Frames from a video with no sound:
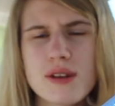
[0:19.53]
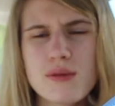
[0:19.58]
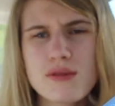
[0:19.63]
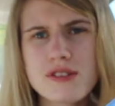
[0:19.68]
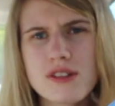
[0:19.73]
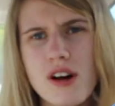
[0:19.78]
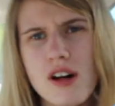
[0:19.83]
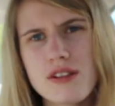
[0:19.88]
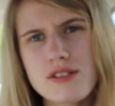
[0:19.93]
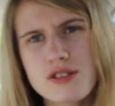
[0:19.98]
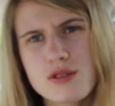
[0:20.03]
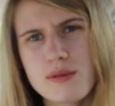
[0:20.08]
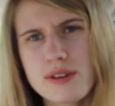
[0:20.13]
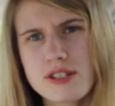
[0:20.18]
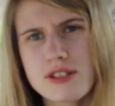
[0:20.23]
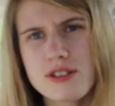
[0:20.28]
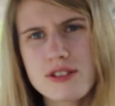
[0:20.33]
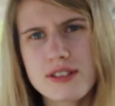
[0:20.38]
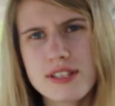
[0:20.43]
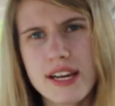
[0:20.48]
It was college
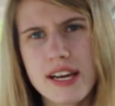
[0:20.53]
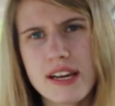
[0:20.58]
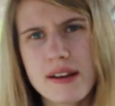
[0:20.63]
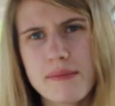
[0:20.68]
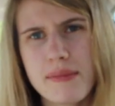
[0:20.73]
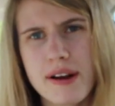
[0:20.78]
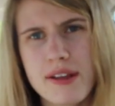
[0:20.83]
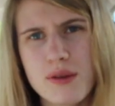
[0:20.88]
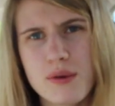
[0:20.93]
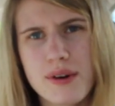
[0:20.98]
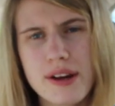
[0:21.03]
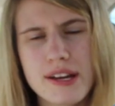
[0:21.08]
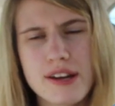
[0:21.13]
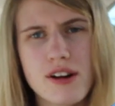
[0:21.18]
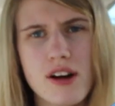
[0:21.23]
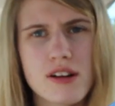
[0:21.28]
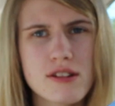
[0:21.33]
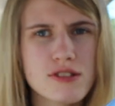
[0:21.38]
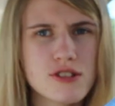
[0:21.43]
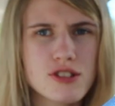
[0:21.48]
sweatshirt day, by the way,
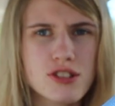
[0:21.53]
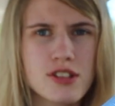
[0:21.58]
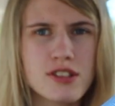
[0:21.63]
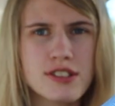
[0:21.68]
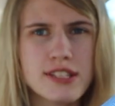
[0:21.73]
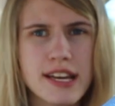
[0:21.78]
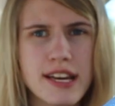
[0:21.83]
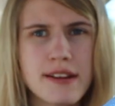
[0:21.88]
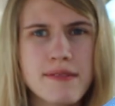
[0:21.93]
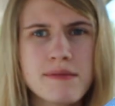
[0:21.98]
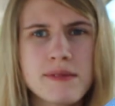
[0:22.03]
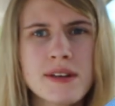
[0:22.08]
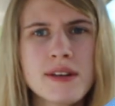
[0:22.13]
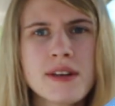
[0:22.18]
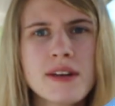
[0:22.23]
college shirt day.